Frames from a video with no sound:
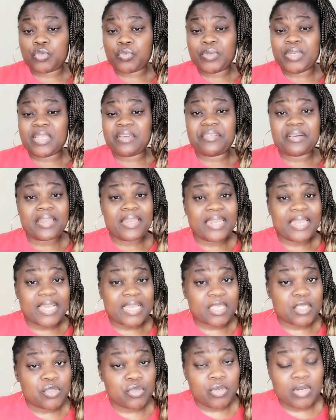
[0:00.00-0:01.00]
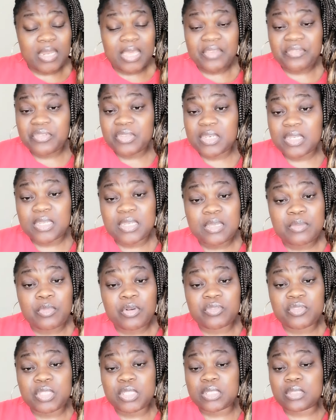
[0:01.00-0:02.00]
You will never lack in your life in the name
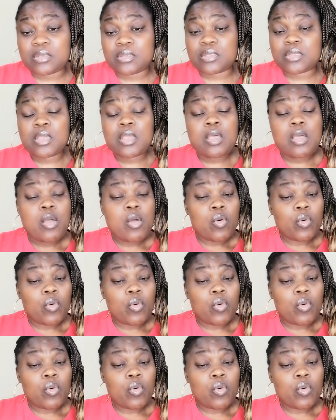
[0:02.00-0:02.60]
of Jesus.